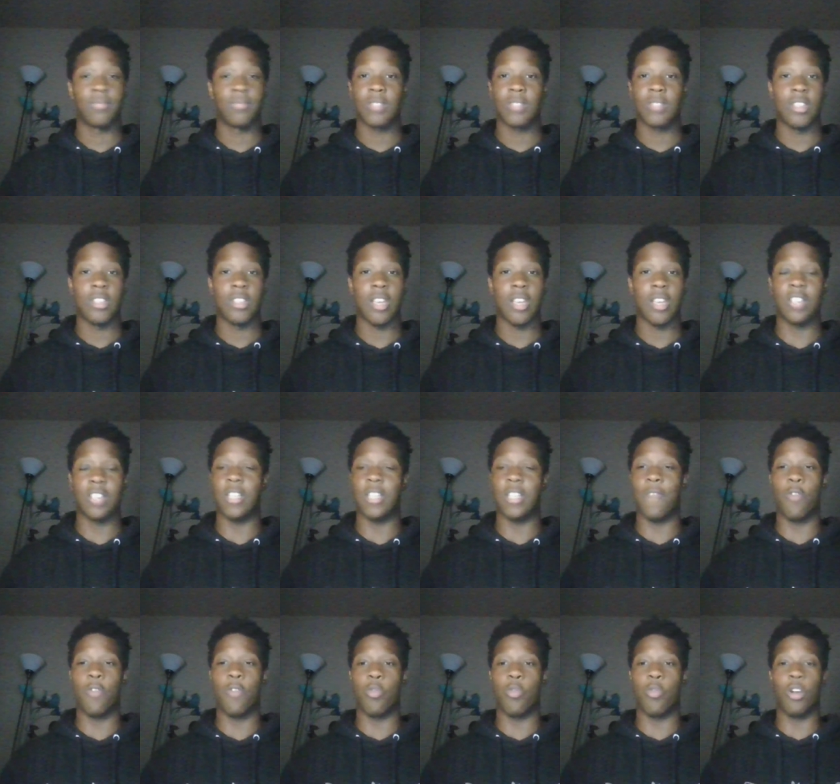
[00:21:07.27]
That's
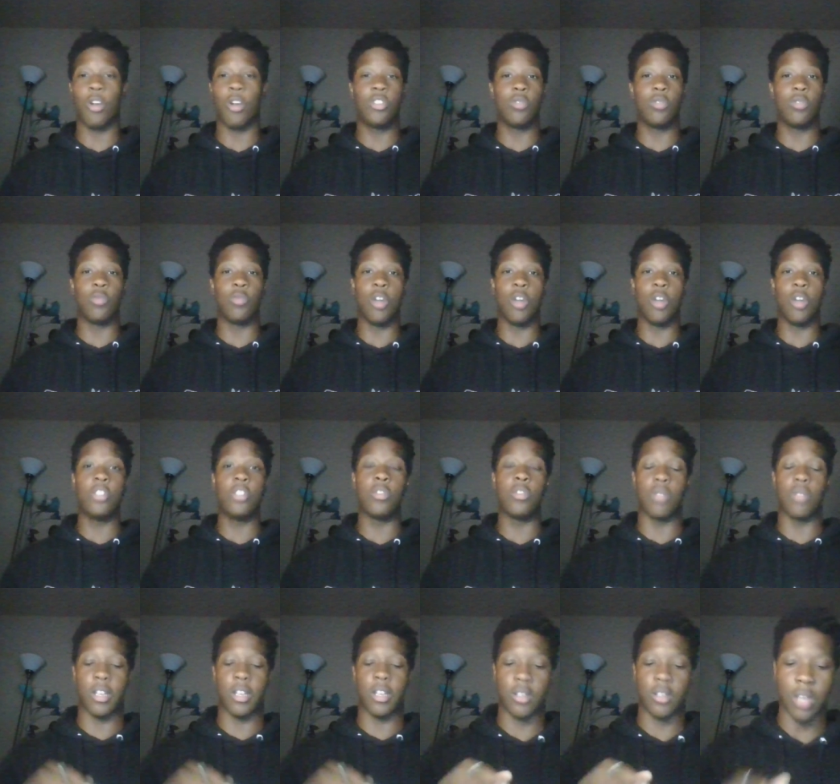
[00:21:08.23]
that for once you once you
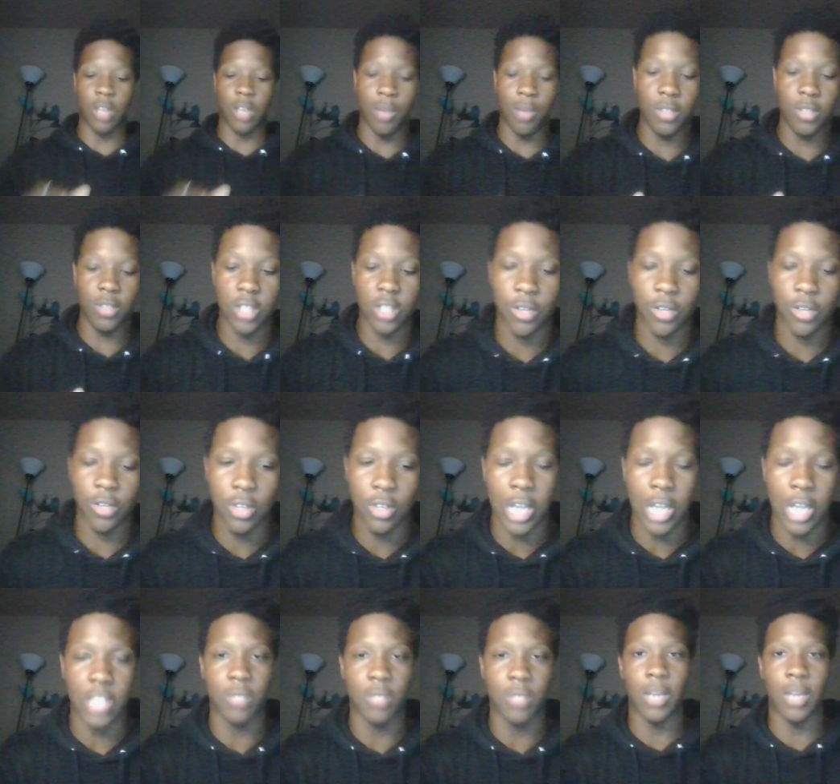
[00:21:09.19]
like I'm gonna tell you
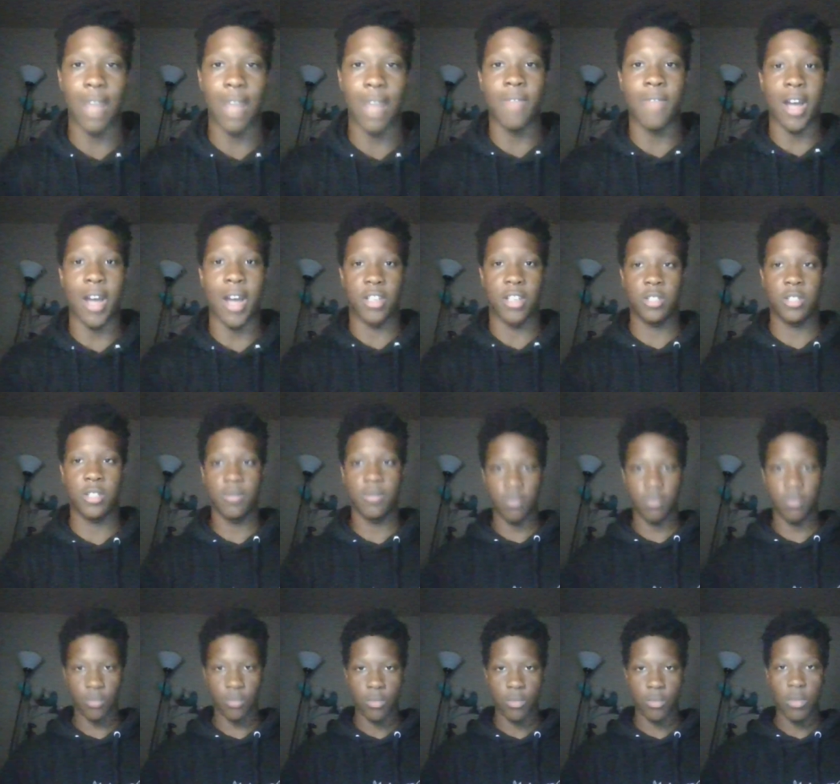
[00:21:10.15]
guys some advice.
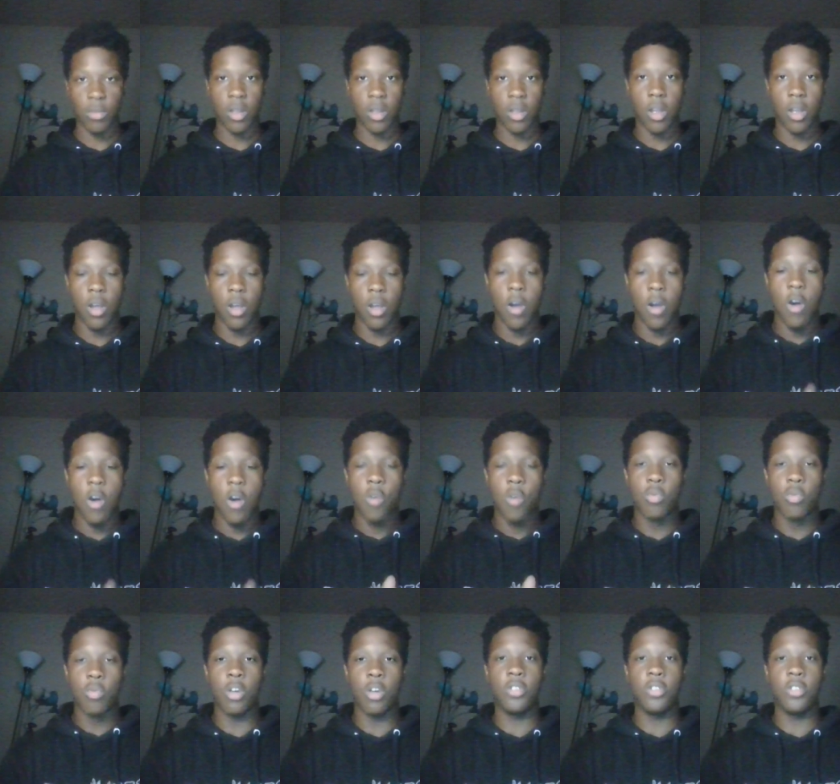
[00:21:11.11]

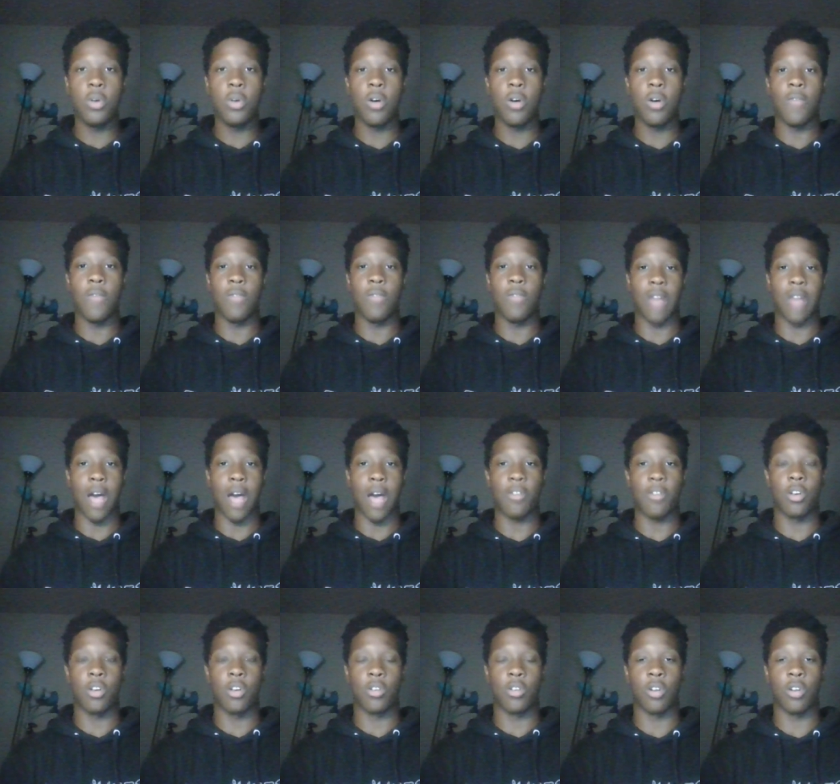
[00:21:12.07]
Once you allow
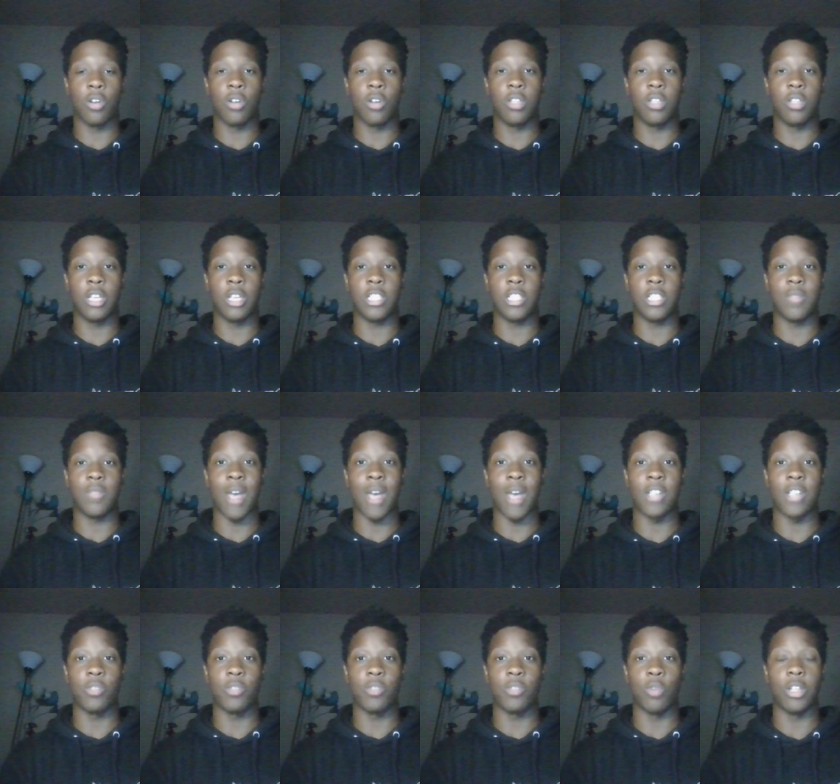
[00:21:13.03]
your girl to get
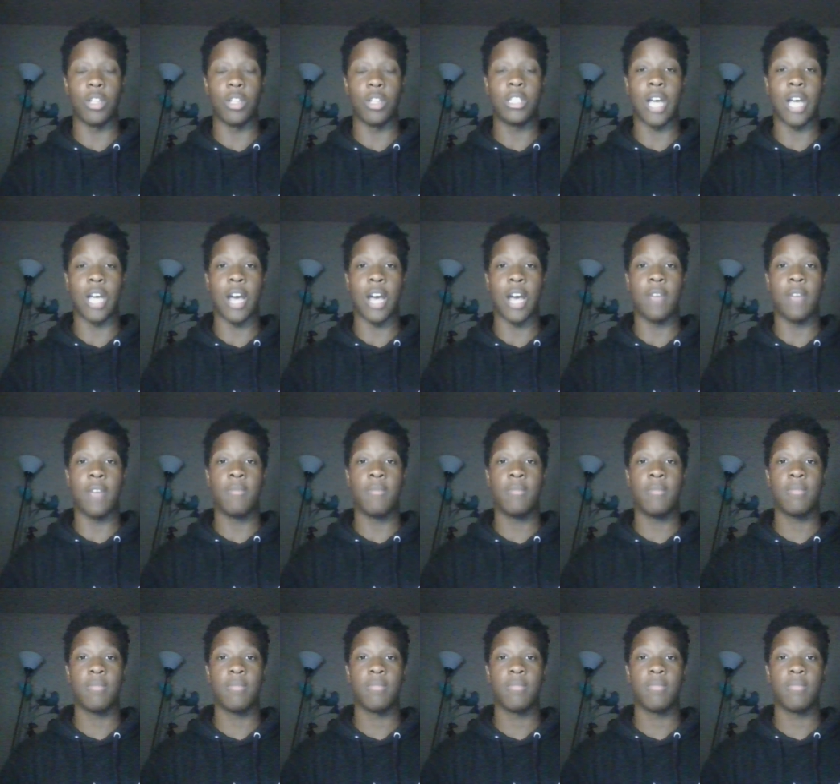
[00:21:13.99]
smashed one time,
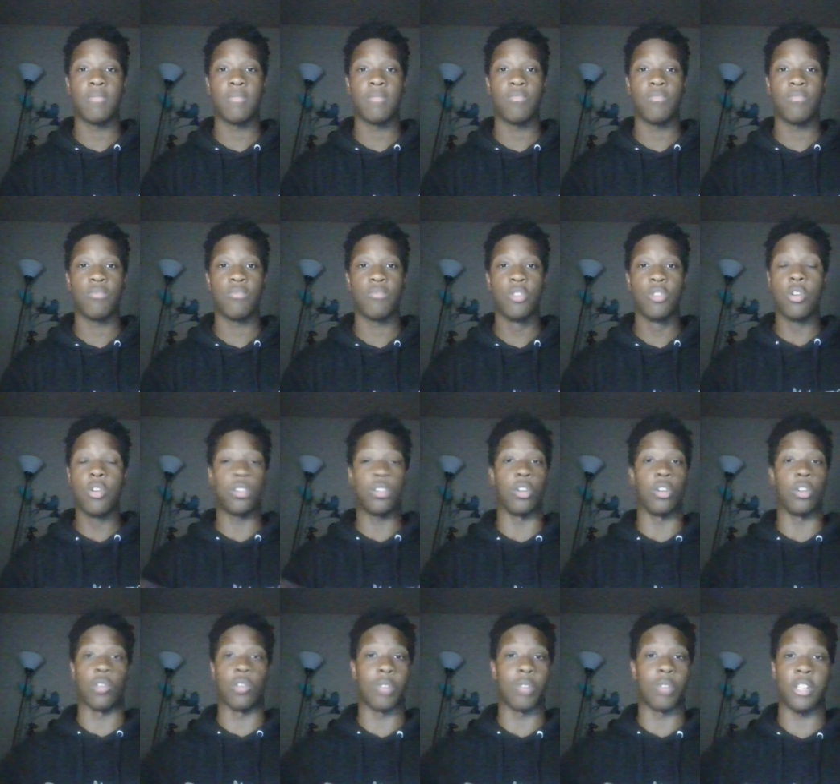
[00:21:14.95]
you can
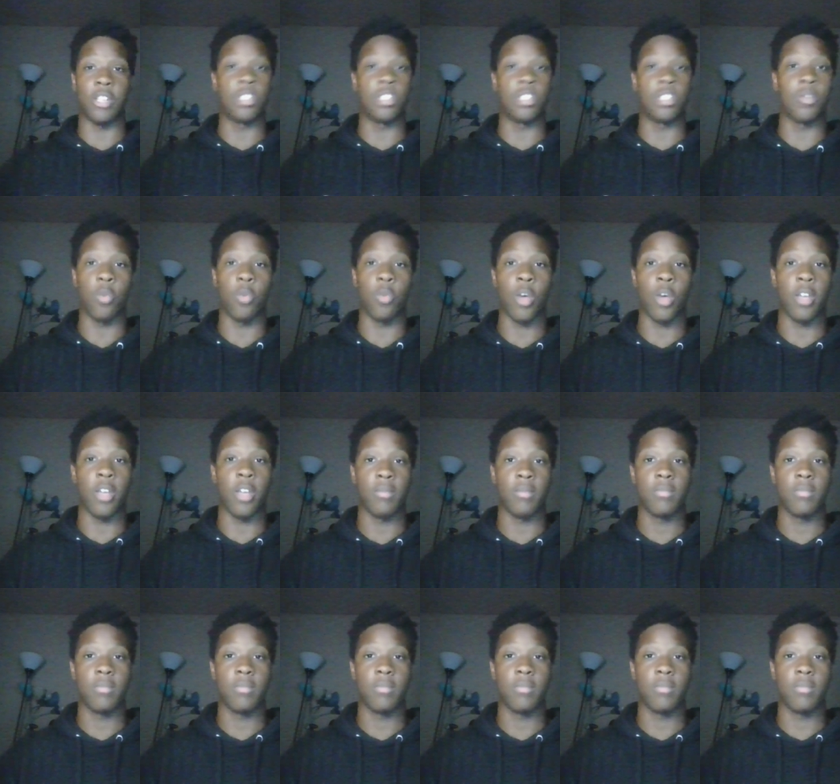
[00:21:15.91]
throw the relationship away.